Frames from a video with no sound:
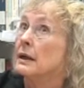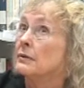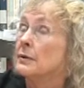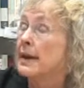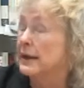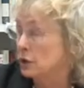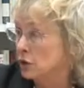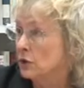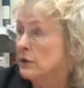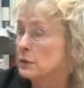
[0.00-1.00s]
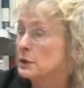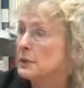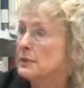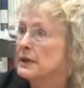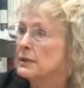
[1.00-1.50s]
of a managerial
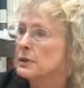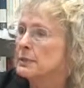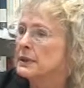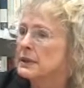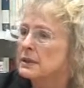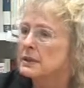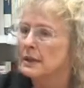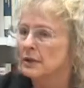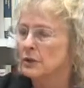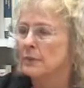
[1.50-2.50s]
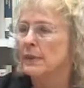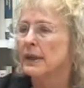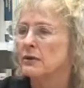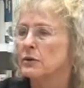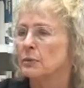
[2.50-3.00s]
responsibility to
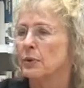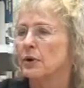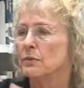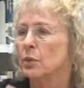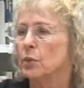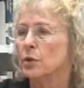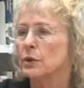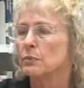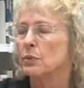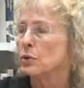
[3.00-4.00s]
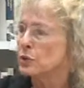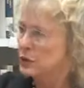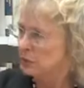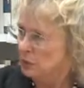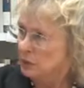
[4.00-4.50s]
make the department work more
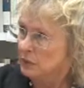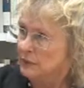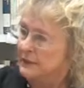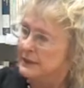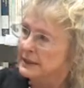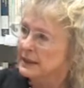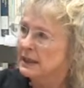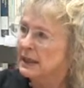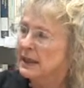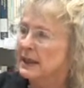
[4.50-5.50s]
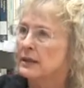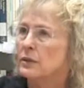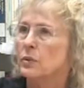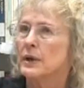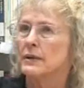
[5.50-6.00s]
smoothly in
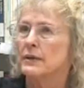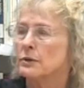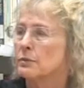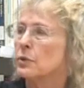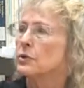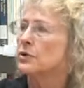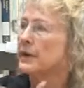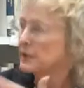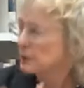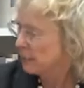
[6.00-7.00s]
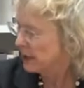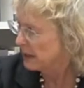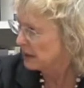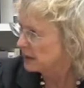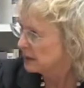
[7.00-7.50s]
a way that's more
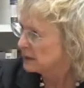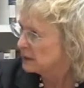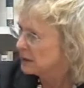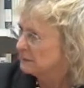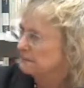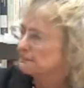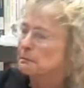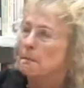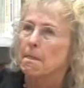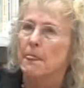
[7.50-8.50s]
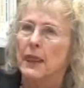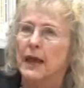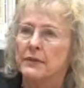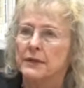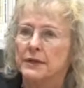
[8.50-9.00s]
transparent,
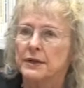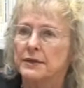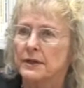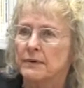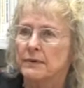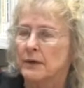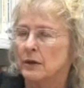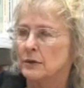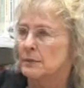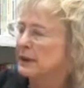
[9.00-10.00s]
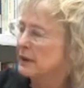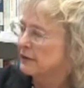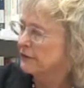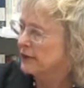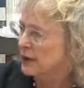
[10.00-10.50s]
and that is there ultimately
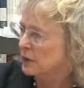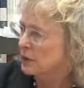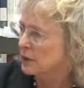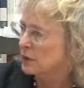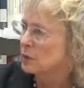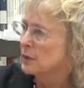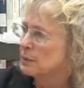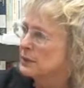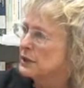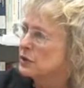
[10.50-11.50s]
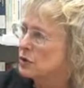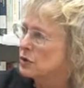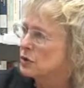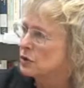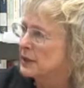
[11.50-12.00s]
fairer when
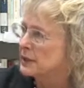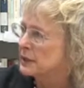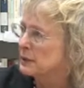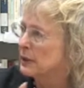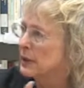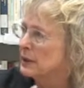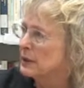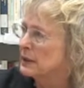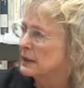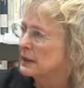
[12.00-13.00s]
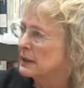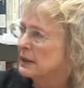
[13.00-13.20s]
procedures are transparent,